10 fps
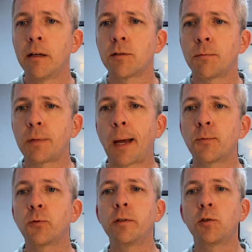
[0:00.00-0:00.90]

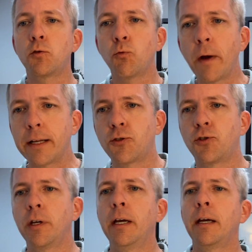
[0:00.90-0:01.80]
Sometimes we
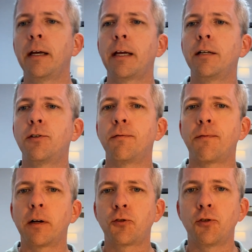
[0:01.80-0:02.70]
switch into
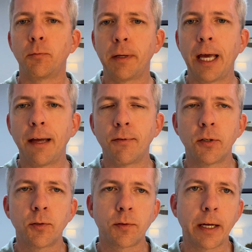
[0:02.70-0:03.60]
functional behaviors,